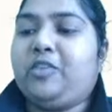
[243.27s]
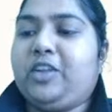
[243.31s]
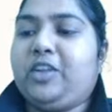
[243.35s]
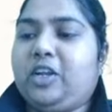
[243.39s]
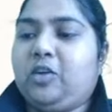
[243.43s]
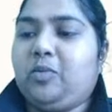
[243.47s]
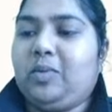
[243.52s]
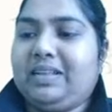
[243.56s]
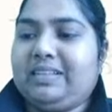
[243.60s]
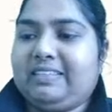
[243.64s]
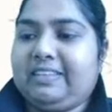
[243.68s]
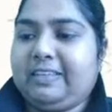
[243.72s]

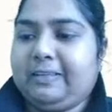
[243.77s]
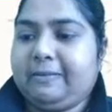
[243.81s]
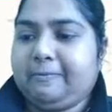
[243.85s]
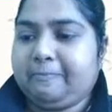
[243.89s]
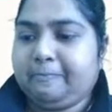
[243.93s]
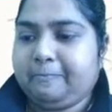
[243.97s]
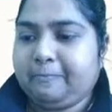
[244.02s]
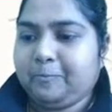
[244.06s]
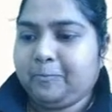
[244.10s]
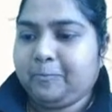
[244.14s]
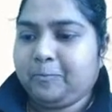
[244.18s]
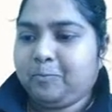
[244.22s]
frequency?
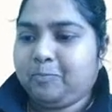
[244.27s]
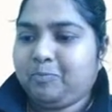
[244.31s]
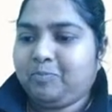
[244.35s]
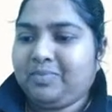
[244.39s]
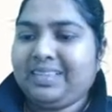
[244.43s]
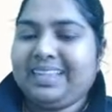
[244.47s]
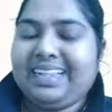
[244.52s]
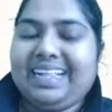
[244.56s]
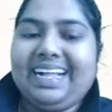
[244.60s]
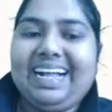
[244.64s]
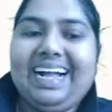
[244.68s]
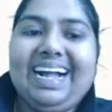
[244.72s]

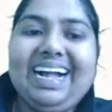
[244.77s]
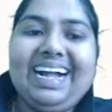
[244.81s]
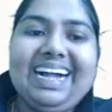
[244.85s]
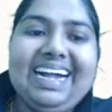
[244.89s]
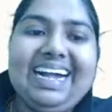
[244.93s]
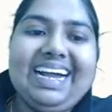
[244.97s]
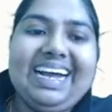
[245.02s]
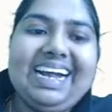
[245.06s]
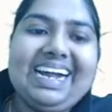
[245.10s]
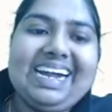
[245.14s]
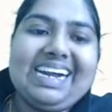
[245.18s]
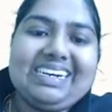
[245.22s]

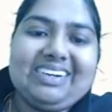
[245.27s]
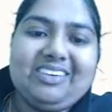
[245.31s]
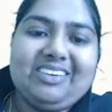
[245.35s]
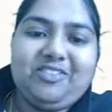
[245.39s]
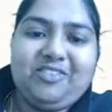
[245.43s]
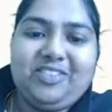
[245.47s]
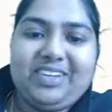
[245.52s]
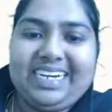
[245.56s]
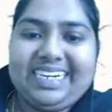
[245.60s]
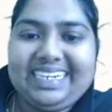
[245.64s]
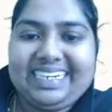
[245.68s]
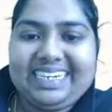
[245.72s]

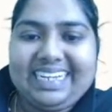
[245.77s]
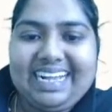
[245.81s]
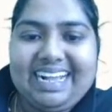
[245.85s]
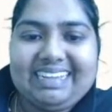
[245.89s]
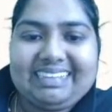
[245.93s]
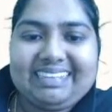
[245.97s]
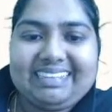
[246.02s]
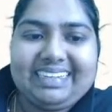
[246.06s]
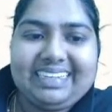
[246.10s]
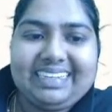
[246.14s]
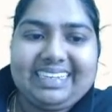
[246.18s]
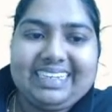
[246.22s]

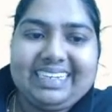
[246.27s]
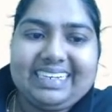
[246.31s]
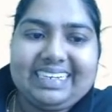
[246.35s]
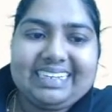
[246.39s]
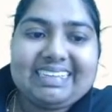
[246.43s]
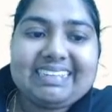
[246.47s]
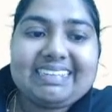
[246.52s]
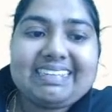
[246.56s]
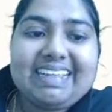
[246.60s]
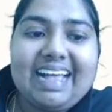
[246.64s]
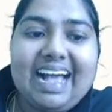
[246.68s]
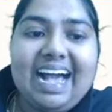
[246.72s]
Fantastic. It
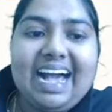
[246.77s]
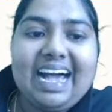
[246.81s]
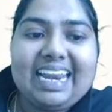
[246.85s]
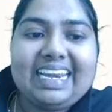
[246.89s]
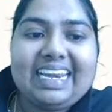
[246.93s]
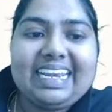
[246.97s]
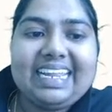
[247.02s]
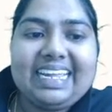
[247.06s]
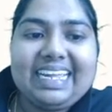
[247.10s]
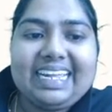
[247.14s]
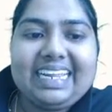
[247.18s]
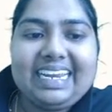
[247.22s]
is
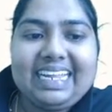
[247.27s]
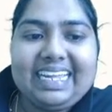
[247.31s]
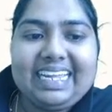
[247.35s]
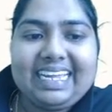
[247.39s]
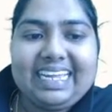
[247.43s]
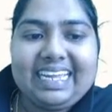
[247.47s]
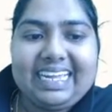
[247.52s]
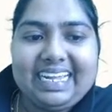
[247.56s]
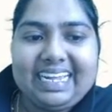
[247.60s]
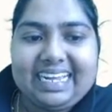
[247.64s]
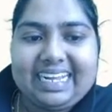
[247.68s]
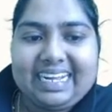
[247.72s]

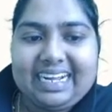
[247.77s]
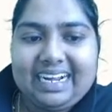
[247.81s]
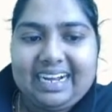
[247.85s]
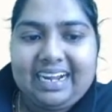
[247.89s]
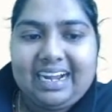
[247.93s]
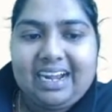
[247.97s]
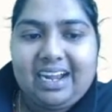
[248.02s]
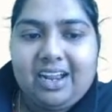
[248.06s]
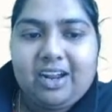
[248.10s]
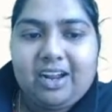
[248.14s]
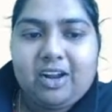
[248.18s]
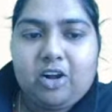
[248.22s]
allelic.
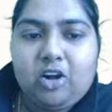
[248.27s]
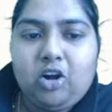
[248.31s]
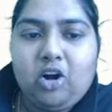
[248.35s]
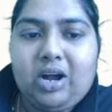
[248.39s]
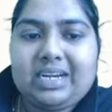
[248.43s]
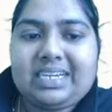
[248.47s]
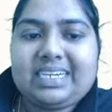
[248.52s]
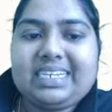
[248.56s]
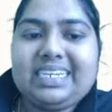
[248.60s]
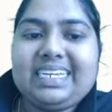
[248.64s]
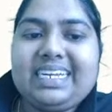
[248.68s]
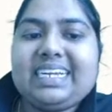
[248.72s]

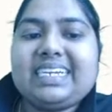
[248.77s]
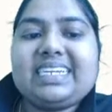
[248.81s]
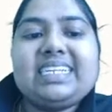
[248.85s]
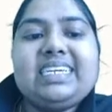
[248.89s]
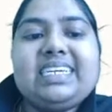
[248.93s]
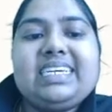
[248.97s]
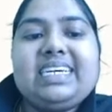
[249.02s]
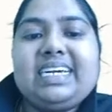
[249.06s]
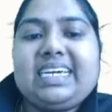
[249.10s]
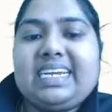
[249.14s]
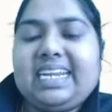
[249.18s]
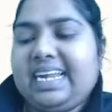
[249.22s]
Got it?
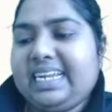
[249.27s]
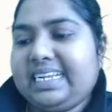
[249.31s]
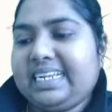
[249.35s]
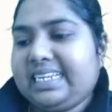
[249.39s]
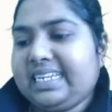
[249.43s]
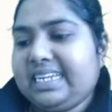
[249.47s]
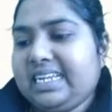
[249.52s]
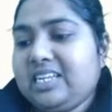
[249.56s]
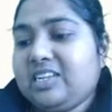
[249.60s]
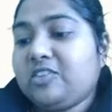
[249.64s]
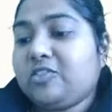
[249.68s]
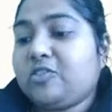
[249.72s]
Right.
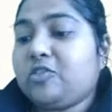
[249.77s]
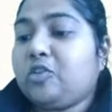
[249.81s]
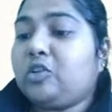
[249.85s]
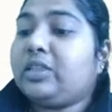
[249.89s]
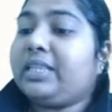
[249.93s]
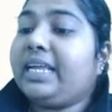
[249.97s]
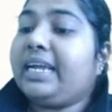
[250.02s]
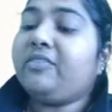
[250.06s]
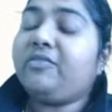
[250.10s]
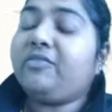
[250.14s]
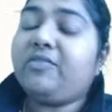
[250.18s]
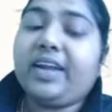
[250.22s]
So
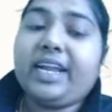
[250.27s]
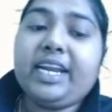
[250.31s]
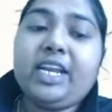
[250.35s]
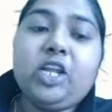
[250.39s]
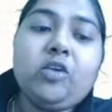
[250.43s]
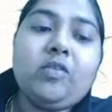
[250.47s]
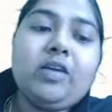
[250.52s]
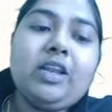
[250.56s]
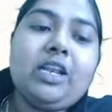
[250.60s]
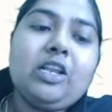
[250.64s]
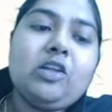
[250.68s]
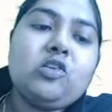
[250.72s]
then when
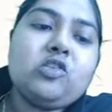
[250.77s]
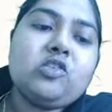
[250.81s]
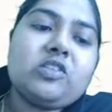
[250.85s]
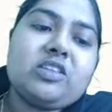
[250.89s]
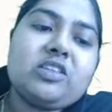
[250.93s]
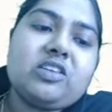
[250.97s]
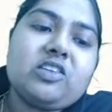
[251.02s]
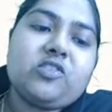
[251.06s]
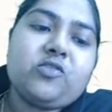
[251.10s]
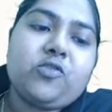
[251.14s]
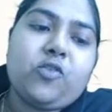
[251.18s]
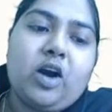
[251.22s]
you will use
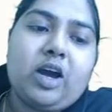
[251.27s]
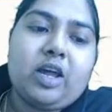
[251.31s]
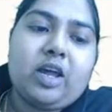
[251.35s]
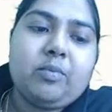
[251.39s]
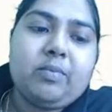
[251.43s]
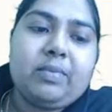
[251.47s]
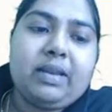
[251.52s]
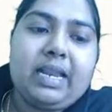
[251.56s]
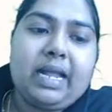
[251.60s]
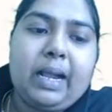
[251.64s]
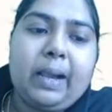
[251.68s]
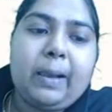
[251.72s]
this
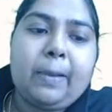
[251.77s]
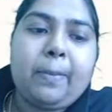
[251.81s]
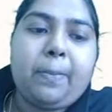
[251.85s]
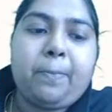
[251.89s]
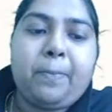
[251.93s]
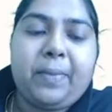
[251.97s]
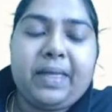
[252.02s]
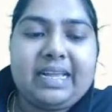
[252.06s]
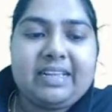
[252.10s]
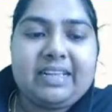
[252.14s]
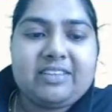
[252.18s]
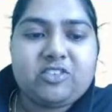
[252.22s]
formula,
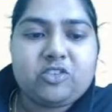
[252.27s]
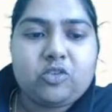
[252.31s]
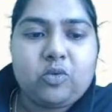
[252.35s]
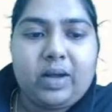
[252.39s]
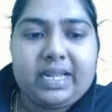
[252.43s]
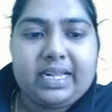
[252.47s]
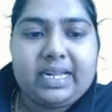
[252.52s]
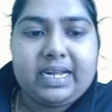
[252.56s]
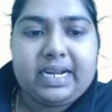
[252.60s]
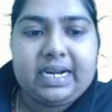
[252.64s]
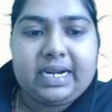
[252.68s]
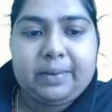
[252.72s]
P
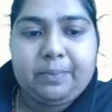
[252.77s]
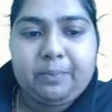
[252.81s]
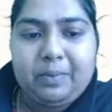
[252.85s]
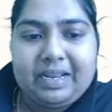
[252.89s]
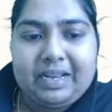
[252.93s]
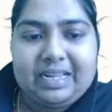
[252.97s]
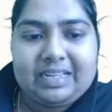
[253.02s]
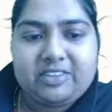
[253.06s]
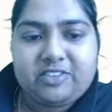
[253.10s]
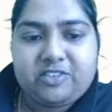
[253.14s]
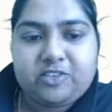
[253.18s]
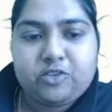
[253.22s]
squared
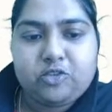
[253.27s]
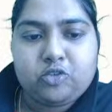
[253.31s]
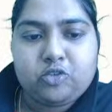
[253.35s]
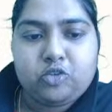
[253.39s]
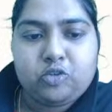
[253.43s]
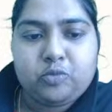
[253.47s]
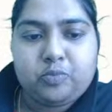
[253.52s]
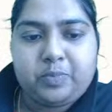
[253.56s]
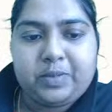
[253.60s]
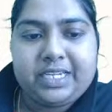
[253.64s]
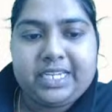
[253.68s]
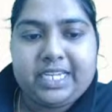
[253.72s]
plus
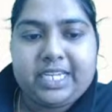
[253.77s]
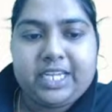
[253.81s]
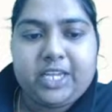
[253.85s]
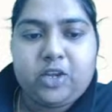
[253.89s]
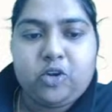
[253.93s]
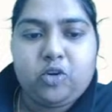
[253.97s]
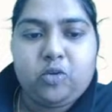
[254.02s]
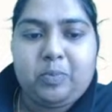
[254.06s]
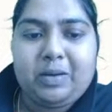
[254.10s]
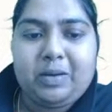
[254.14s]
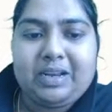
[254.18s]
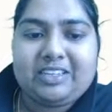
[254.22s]

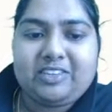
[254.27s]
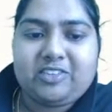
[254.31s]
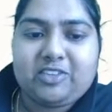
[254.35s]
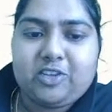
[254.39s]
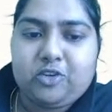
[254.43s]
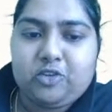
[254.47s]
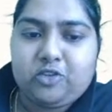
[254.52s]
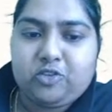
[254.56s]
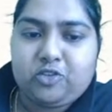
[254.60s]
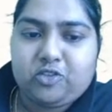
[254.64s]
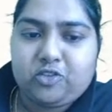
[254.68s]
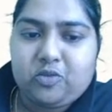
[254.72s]
2PQ plus
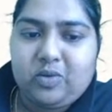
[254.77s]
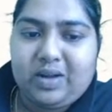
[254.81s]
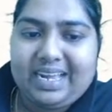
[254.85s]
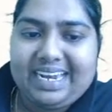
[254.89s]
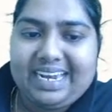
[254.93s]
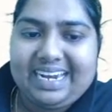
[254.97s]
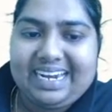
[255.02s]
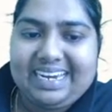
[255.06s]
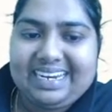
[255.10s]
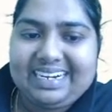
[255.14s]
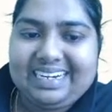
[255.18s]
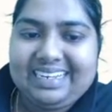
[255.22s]
Q
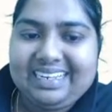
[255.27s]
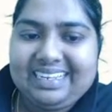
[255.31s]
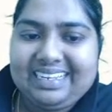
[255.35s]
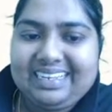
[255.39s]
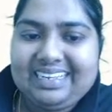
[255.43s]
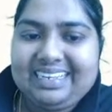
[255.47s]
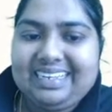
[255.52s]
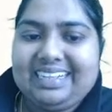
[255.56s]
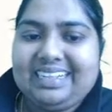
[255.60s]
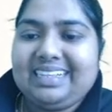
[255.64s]
squared,